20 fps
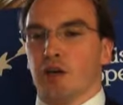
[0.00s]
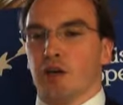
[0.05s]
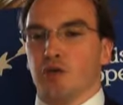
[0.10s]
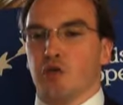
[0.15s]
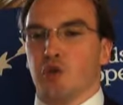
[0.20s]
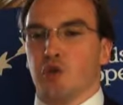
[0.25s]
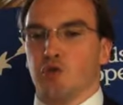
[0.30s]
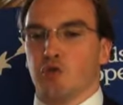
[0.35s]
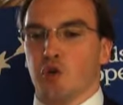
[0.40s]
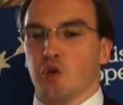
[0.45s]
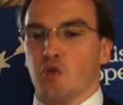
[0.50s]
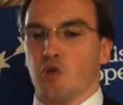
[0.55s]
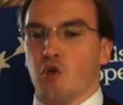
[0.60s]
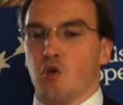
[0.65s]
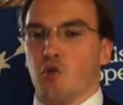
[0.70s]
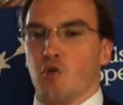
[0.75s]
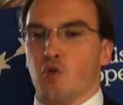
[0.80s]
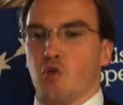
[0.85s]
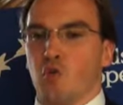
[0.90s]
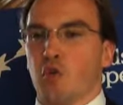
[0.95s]

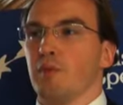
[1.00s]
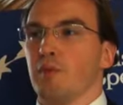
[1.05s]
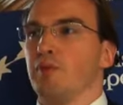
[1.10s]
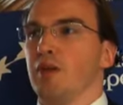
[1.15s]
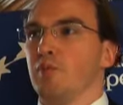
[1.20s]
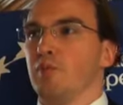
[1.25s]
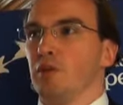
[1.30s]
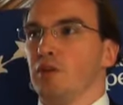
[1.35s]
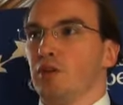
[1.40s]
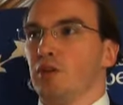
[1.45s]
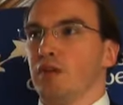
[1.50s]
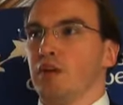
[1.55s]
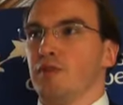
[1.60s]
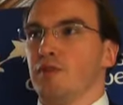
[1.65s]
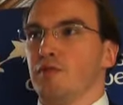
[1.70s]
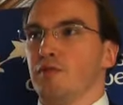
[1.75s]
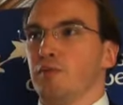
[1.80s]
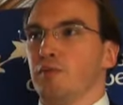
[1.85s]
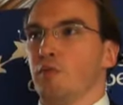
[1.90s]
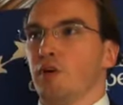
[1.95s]
So where people
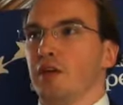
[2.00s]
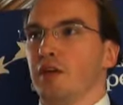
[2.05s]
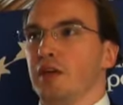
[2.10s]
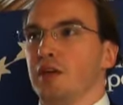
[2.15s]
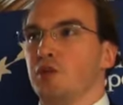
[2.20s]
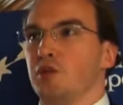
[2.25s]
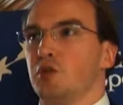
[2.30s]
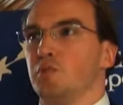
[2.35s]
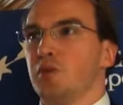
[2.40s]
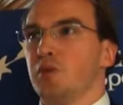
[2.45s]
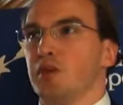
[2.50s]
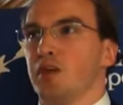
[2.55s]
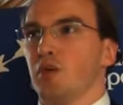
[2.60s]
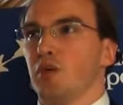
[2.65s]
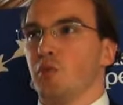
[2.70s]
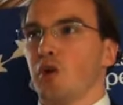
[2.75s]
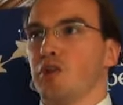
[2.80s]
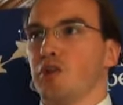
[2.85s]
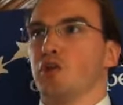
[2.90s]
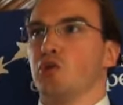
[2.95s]
live and where they speak and
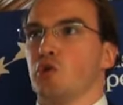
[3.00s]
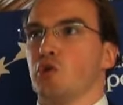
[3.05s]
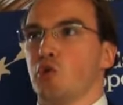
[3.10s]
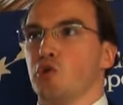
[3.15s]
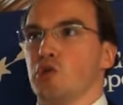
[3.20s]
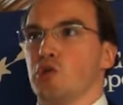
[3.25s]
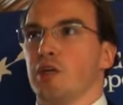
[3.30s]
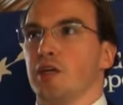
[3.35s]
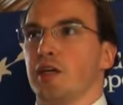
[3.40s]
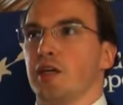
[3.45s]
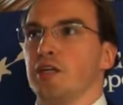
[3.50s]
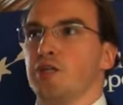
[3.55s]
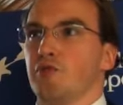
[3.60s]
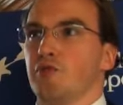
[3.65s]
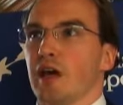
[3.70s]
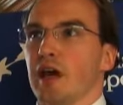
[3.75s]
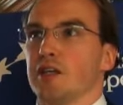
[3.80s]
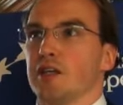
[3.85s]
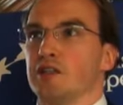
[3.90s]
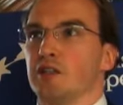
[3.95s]
where they socially
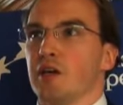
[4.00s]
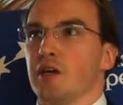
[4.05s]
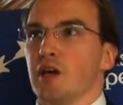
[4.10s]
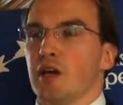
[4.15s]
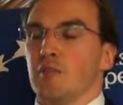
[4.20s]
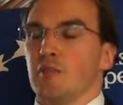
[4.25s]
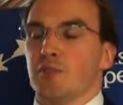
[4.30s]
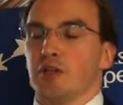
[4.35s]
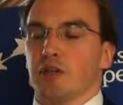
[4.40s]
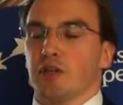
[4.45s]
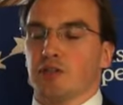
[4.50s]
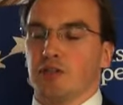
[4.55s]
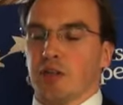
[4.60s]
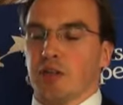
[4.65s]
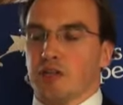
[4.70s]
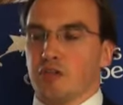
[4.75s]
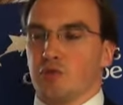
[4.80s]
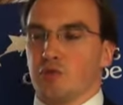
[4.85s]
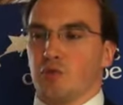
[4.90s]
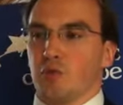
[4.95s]
interact, because
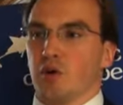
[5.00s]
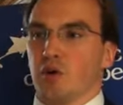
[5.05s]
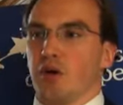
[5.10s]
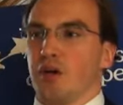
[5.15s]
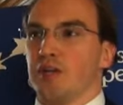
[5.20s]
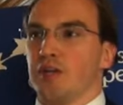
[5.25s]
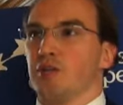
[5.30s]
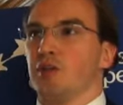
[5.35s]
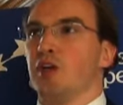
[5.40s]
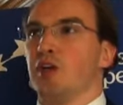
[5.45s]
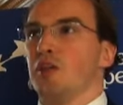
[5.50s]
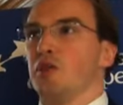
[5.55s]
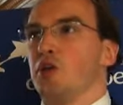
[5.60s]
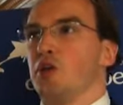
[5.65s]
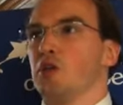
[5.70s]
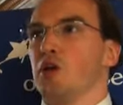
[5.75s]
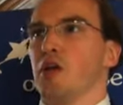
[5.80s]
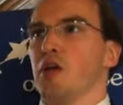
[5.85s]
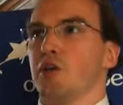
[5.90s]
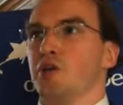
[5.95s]
that's where you get the
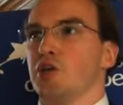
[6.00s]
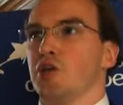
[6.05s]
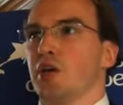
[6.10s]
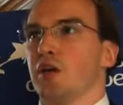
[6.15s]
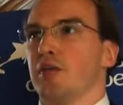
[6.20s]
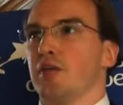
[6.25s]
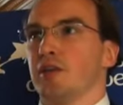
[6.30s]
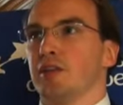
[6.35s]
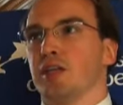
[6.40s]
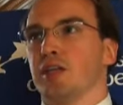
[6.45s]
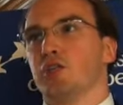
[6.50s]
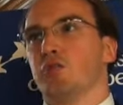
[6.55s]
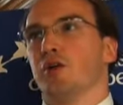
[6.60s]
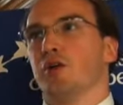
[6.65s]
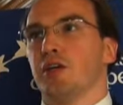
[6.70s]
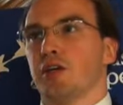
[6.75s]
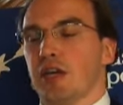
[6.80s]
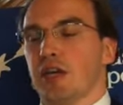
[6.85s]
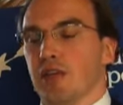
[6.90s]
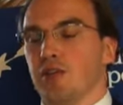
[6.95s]
knowledge sharing, that's where
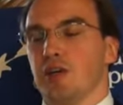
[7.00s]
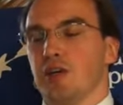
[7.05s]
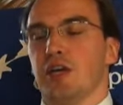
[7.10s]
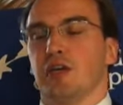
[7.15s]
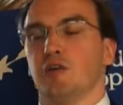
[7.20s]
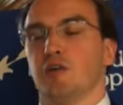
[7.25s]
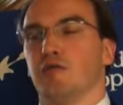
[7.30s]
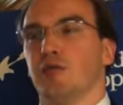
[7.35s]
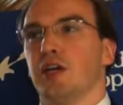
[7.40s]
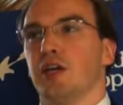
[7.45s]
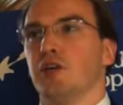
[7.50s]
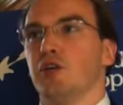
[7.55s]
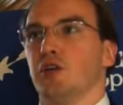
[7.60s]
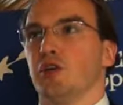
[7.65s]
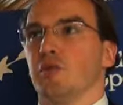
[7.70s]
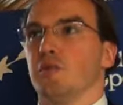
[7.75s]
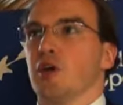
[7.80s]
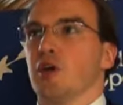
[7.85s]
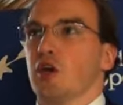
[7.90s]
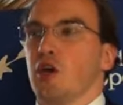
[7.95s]
you get the
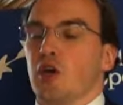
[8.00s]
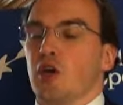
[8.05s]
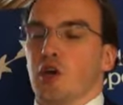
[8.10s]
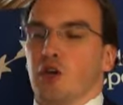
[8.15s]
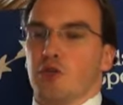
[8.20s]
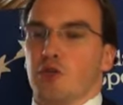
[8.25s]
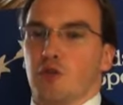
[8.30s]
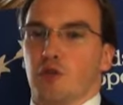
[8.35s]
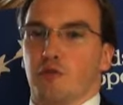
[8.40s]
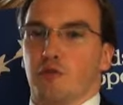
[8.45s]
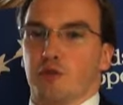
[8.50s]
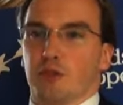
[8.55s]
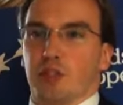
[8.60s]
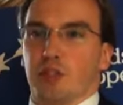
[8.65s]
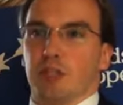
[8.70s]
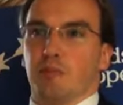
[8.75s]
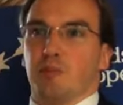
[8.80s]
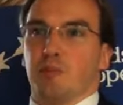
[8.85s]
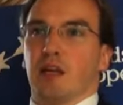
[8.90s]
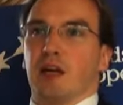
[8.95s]
innovation. So for
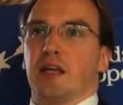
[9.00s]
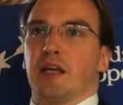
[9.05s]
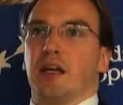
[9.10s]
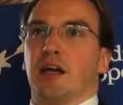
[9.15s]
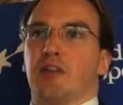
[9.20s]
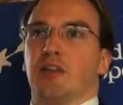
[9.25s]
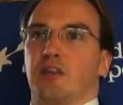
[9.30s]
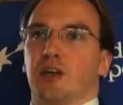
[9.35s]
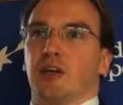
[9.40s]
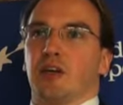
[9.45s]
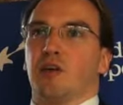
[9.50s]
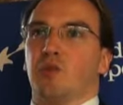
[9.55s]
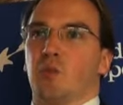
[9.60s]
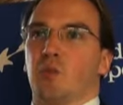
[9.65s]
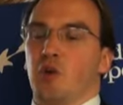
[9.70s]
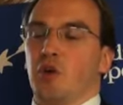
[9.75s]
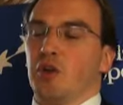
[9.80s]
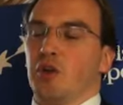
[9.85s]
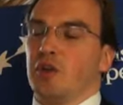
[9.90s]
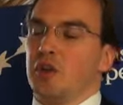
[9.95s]
city planning, I think
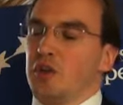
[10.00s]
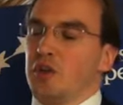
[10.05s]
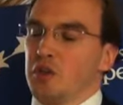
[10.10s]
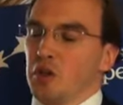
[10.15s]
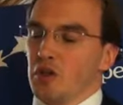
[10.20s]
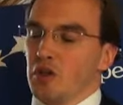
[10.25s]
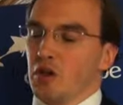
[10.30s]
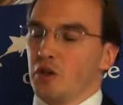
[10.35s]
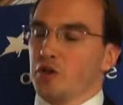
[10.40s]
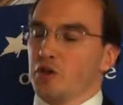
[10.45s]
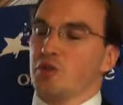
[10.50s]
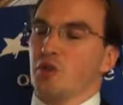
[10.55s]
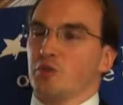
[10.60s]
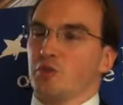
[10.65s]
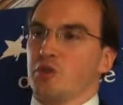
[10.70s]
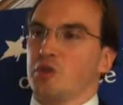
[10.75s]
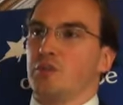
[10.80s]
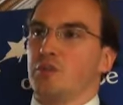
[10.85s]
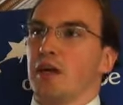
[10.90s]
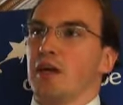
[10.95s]
one is the longer term
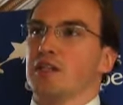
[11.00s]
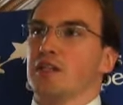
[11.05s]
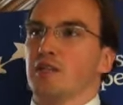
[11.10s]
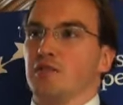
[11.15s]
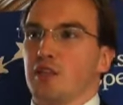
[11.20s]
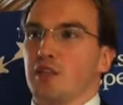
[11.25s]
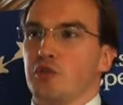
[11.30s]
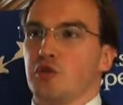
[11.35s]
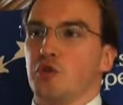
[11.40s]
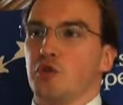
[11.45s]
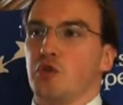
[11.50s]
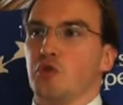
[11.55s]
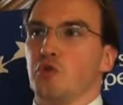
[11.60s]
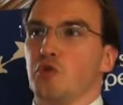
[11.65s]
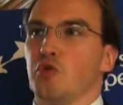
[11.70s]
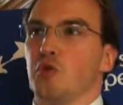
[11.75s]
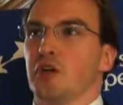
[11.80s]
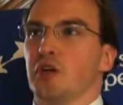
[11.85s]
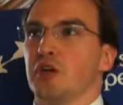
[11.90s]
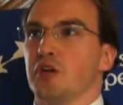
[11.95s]
perspective, and
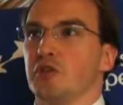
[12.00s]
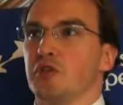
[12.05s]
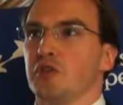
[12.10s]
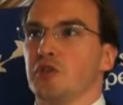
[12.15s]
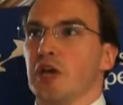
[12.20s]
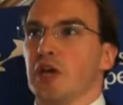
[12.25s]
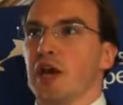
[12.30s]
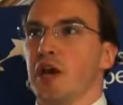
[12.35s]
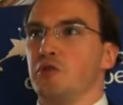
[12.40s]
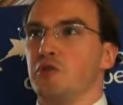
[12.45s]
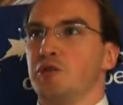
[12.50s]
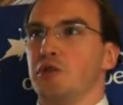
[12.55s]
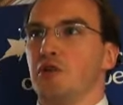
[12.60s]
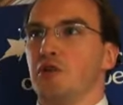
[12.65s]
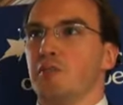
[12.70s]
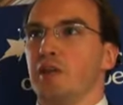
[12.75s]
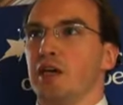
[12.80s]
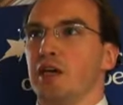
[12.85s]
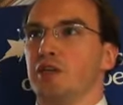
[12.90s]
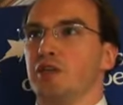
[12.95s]
two is how do you
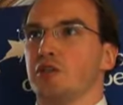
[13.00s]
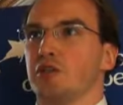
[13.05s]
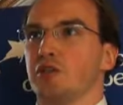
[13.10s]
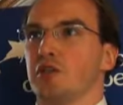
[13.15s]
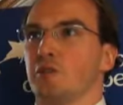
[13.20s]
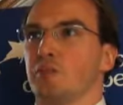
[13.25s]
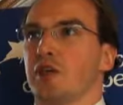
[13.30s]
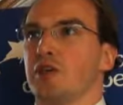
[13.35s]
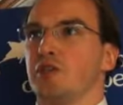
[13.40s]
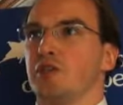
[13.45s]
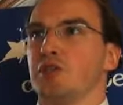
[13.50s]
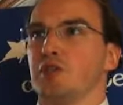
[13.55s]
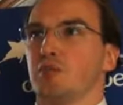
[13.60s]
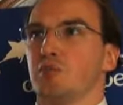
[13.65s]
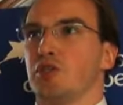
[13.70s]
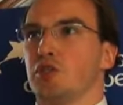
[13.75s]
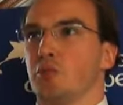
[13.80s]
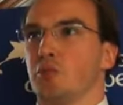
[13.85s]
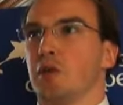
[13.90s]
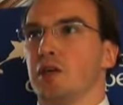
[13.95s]
manage the spaces in
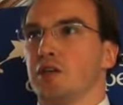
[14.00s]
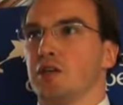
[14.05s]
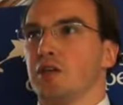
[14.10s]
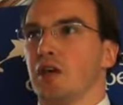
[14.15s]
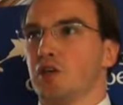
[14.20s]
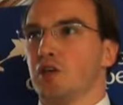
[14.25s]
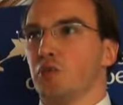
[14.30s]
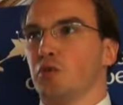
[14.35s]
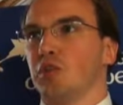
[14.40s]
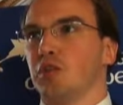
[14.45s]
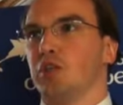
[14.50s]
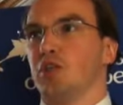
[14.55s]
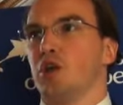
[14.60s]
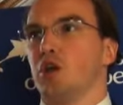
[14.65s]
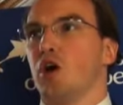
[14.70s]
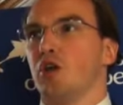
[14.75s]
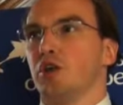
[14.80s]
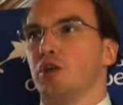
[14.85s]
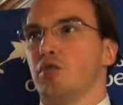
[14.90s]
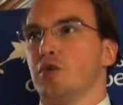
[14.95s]
between, not only the
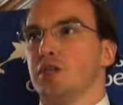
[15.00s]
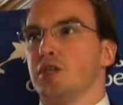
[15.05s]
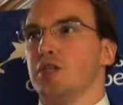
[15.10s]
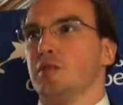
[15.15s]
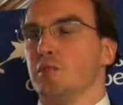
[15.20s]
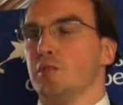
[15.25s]
concrete,